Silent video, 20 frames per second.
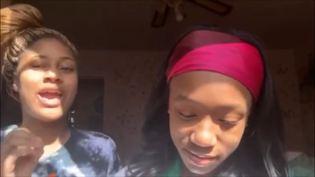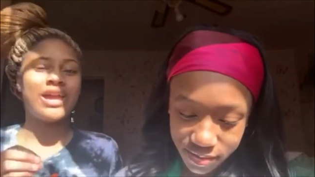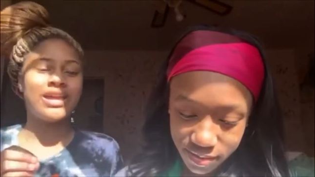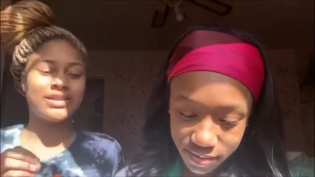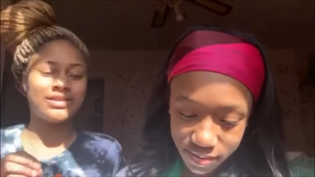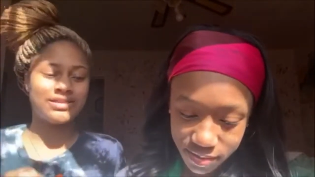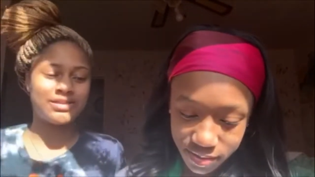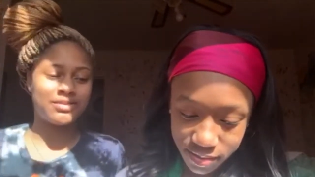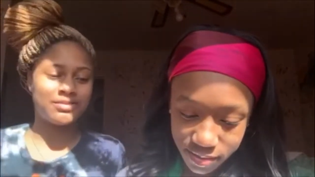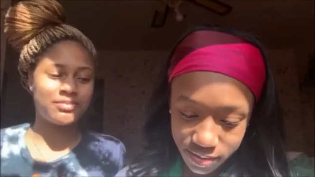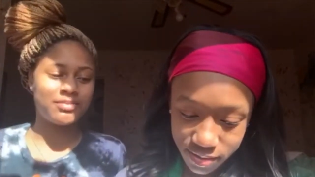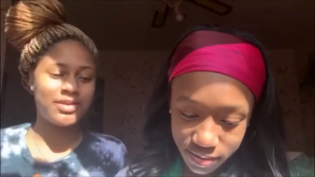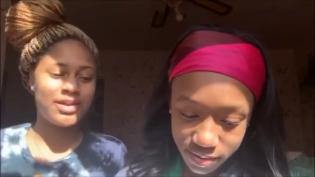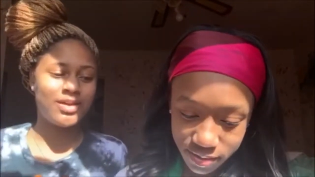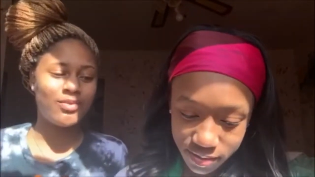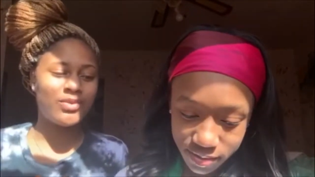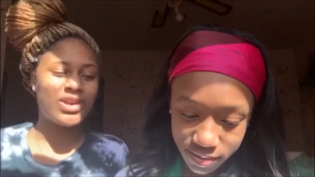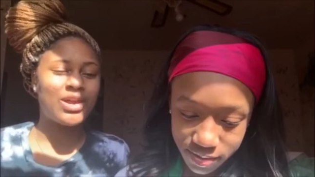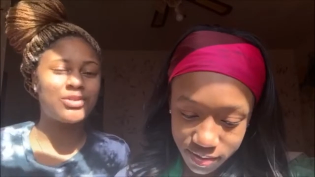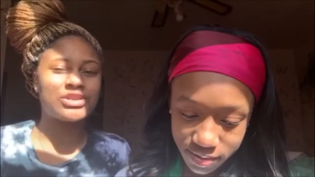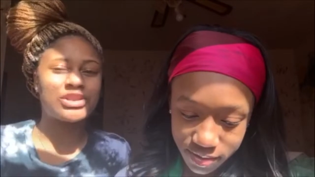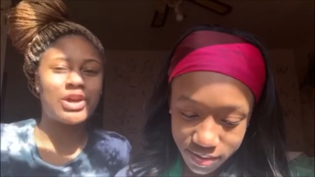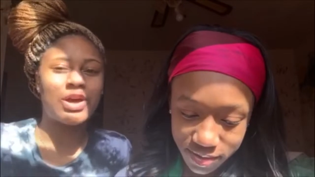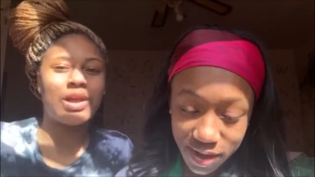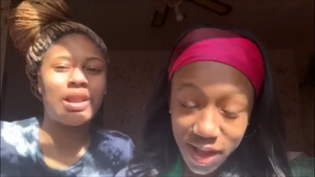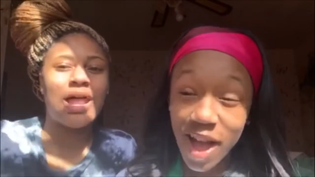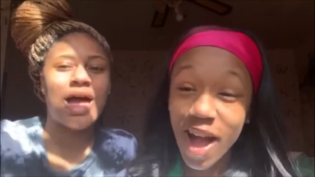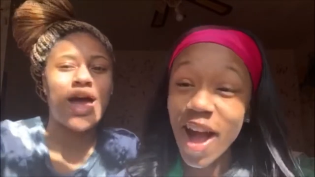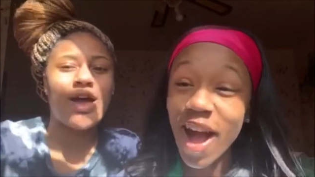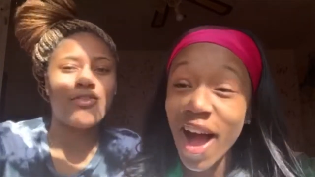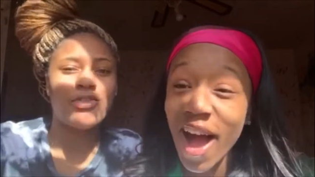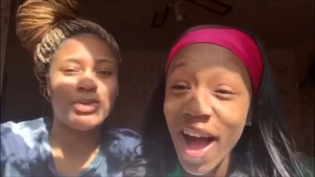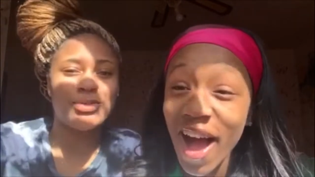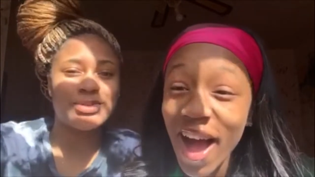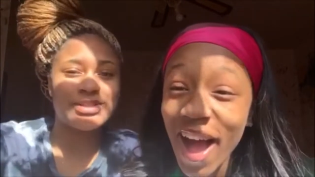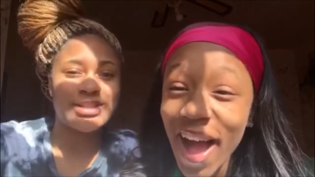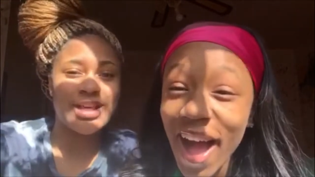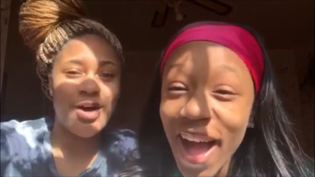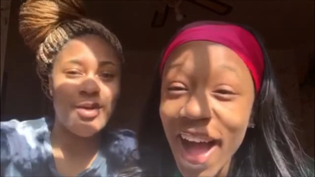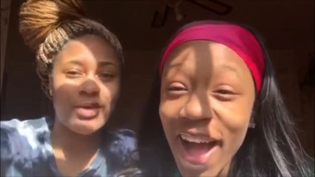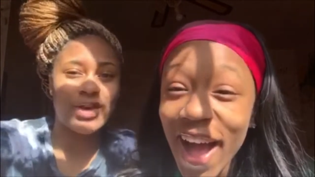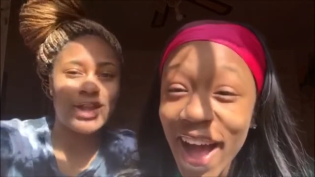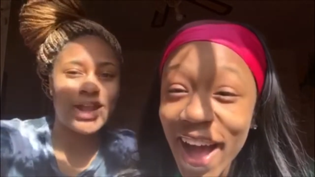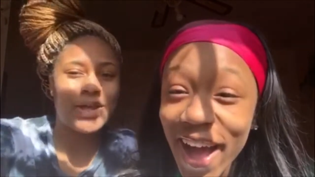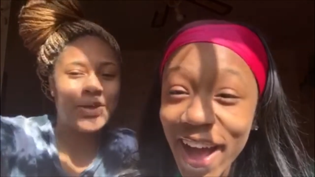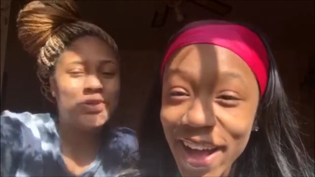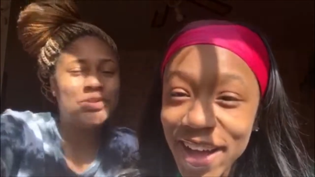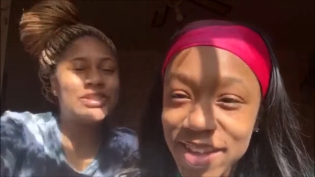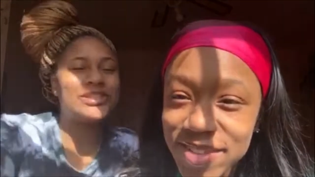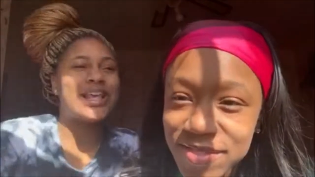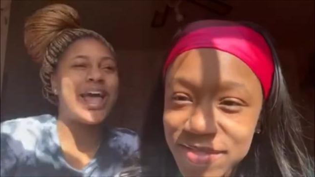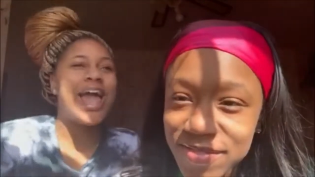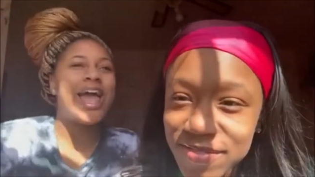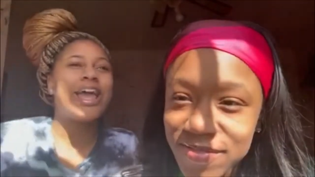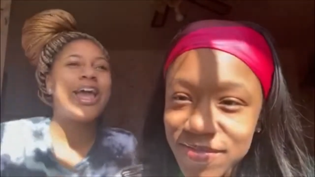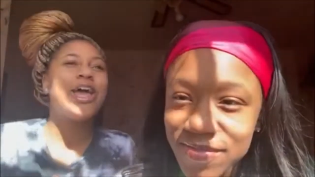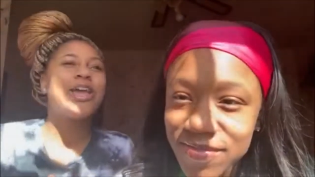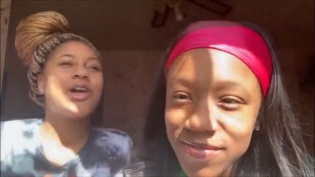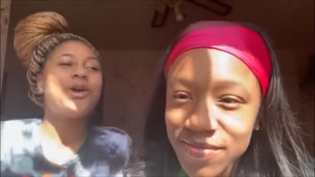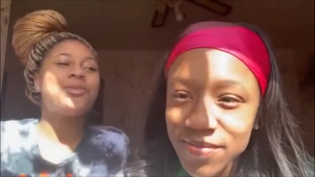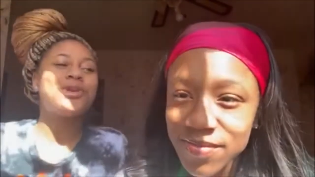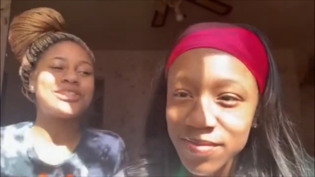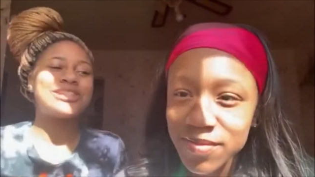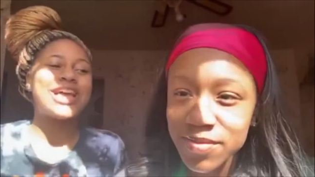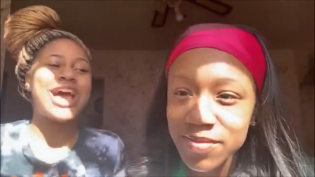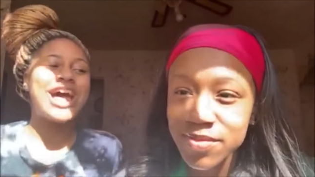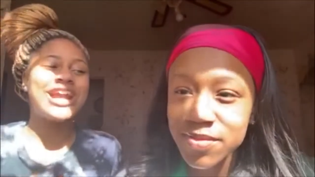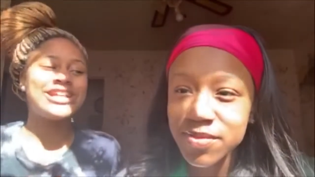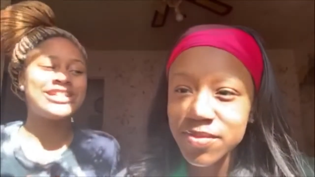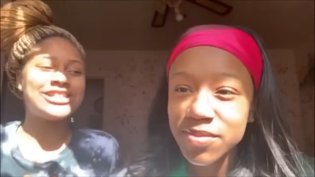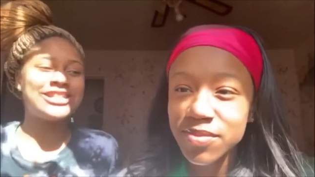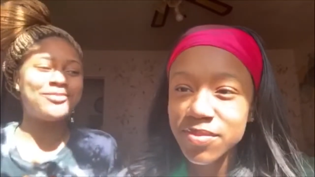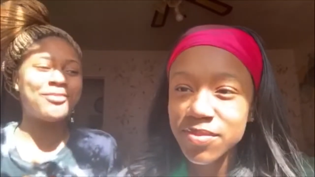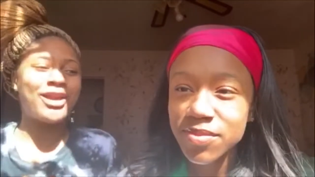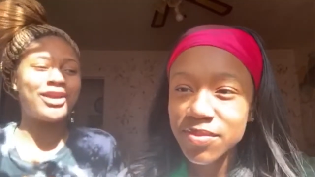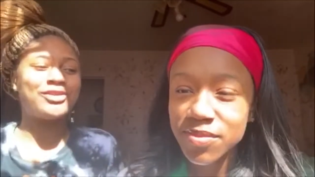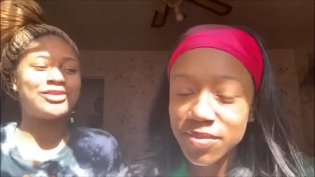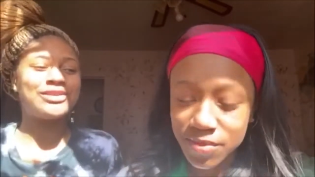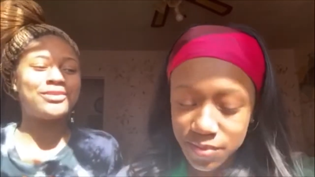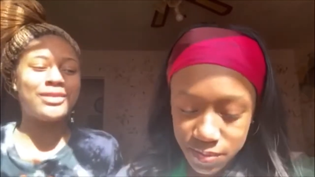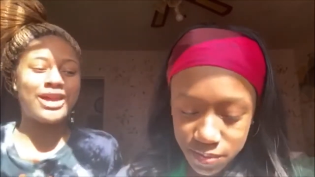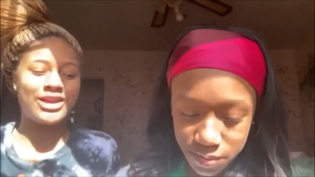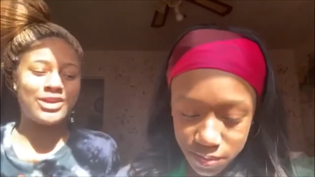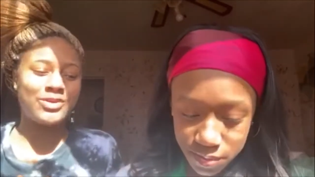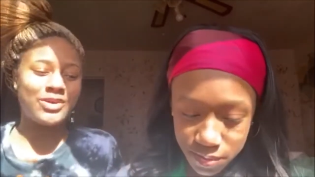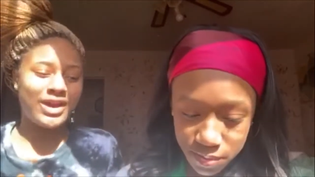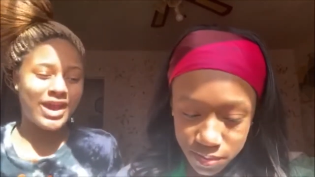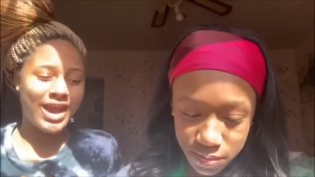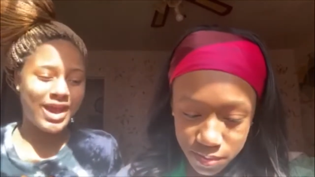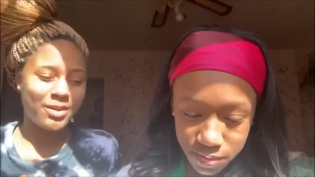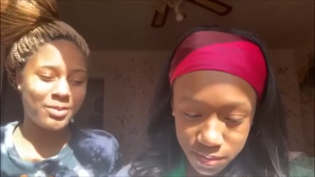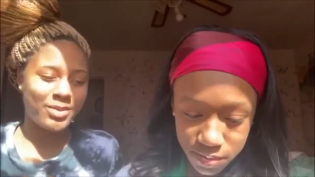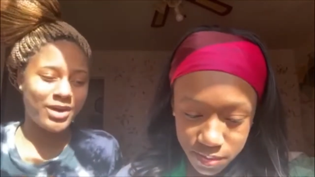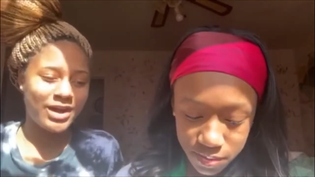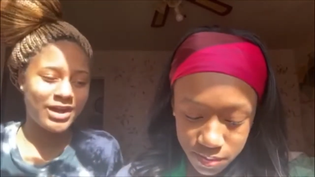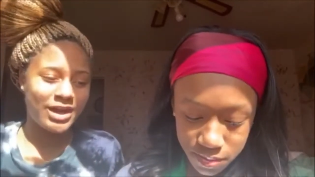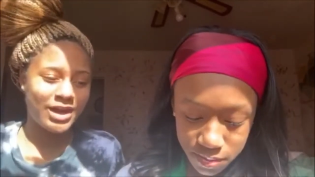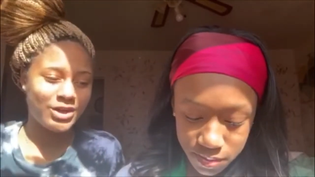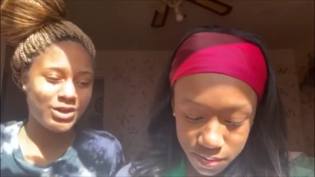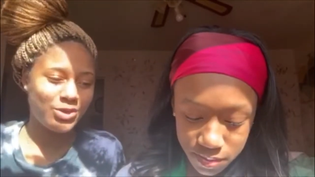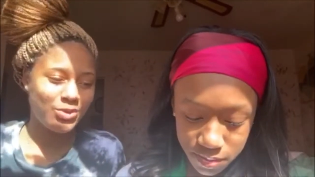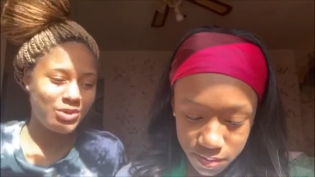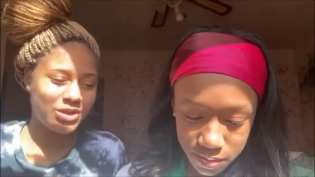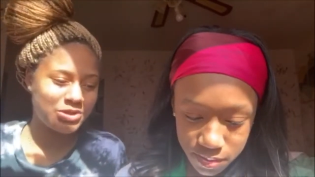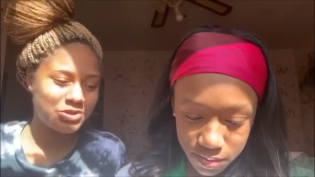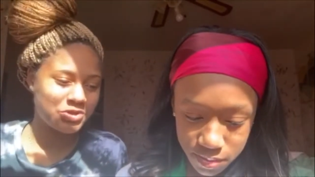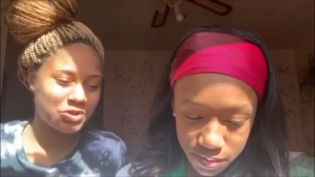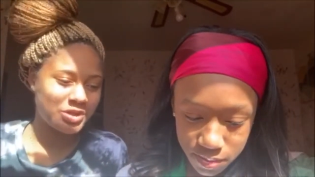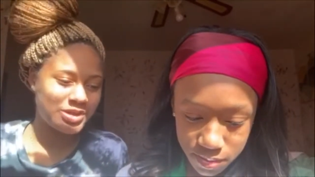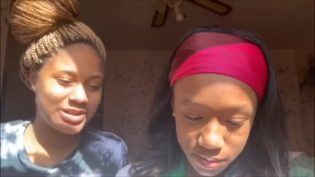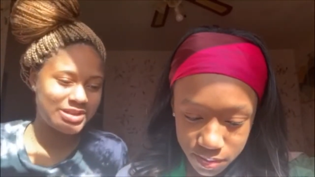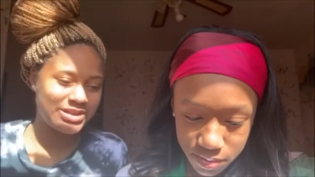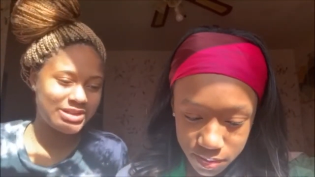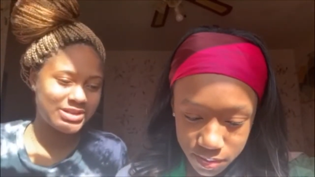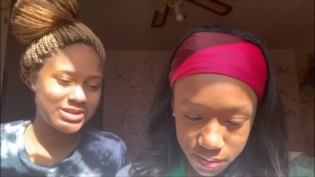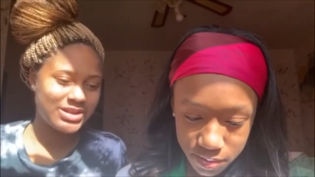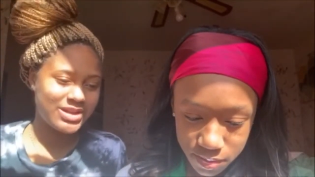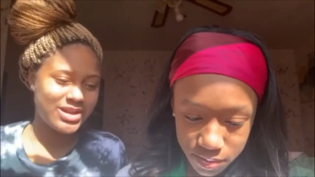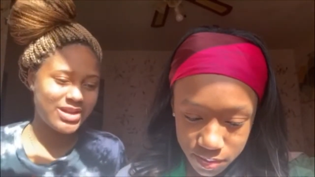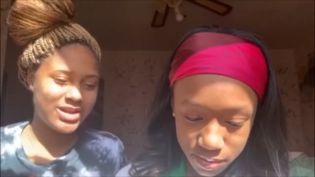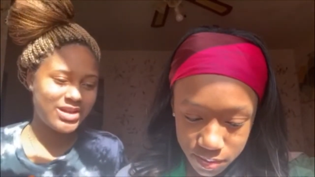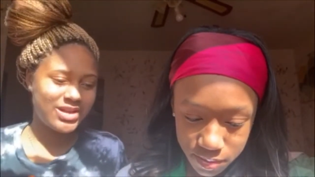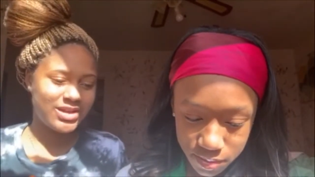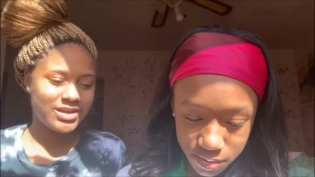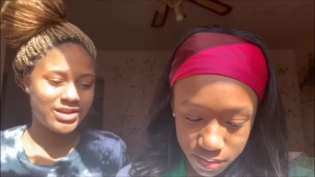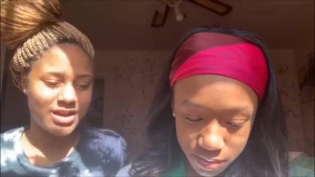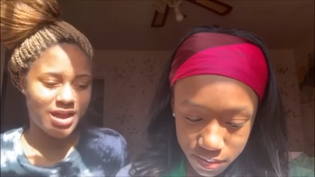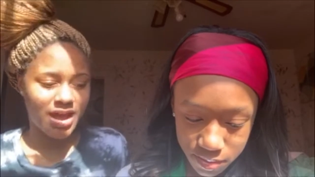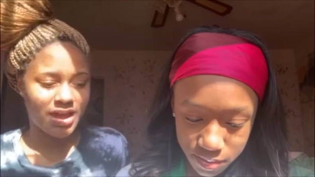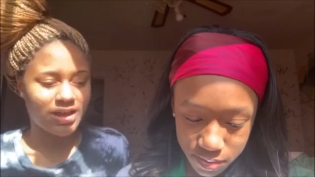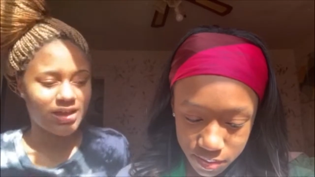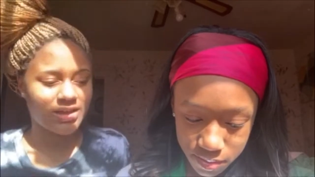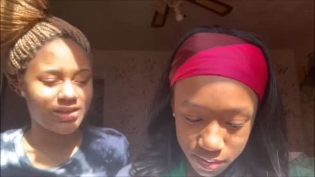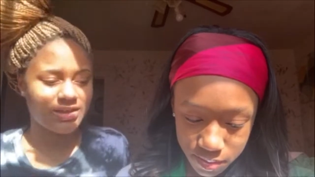Speaker 1: or something. When I was on your live and you was talking like you just act your personality make it seem like you gay, but yeah, you can dress. I guess.